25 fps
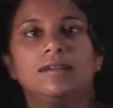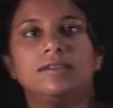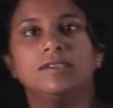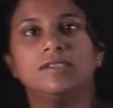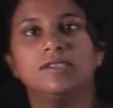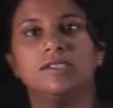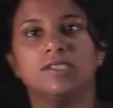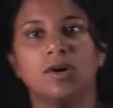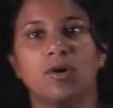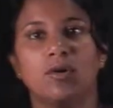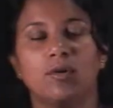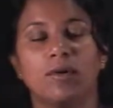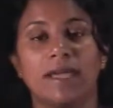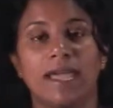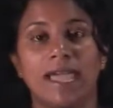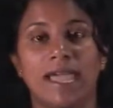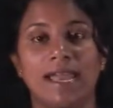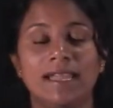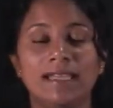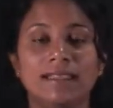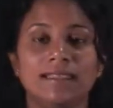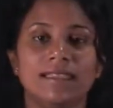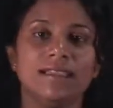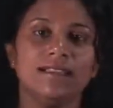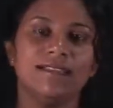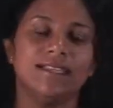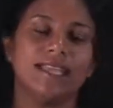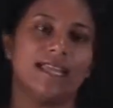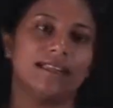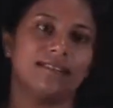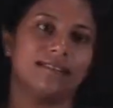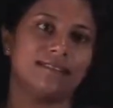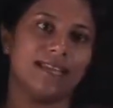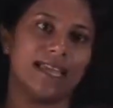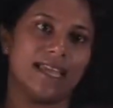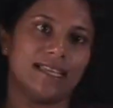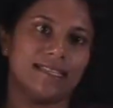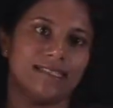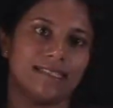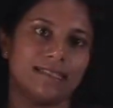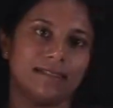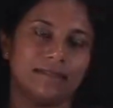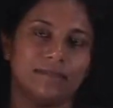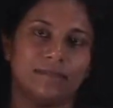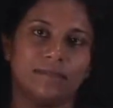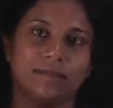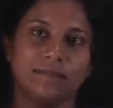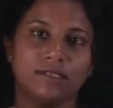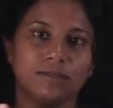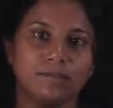So anything that has
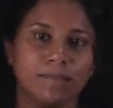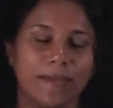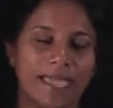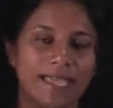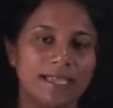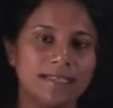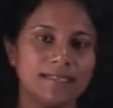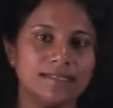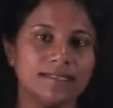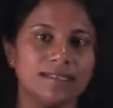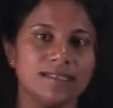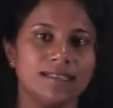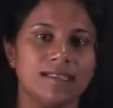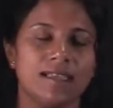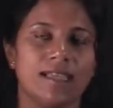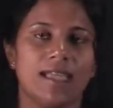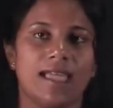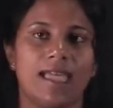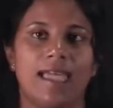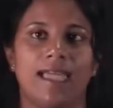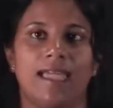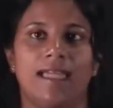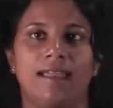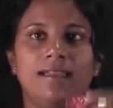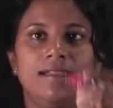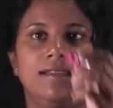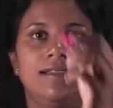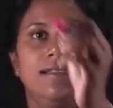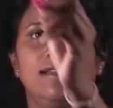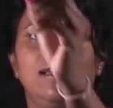a space and